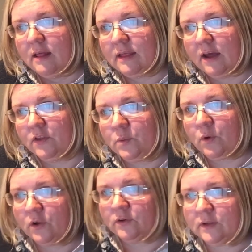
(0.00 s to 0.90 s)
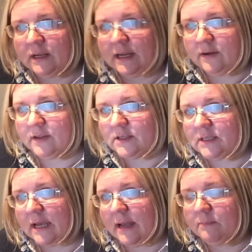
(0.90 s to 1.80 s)
The other one here that
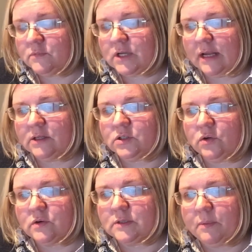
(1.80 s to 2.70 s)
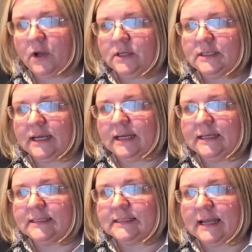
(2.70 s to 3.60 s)
Janet talks about
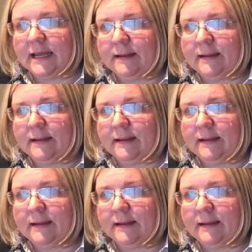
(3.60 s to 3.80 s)
is